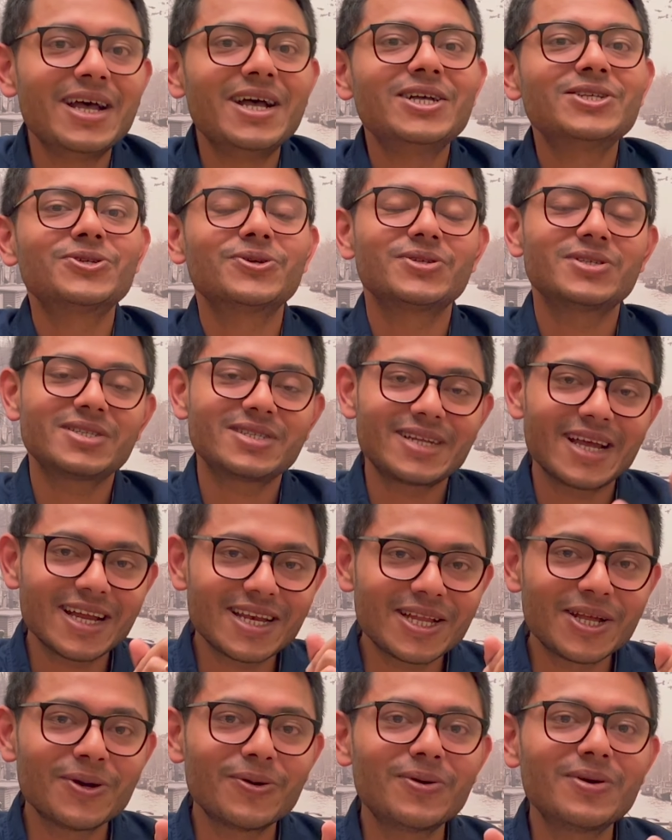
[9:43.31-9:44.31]
So stay
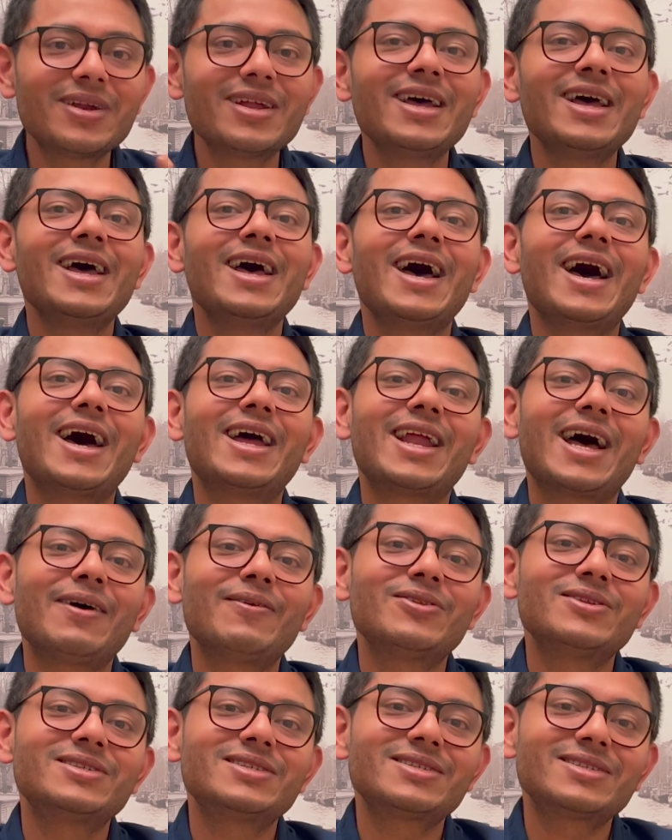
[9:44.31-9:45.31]
tuned, and
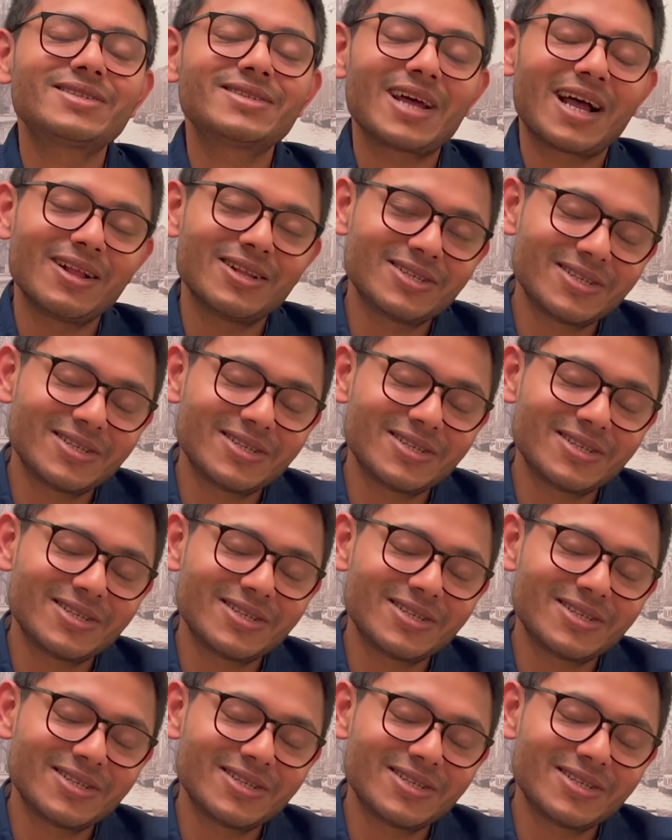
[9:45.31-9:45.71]
I'll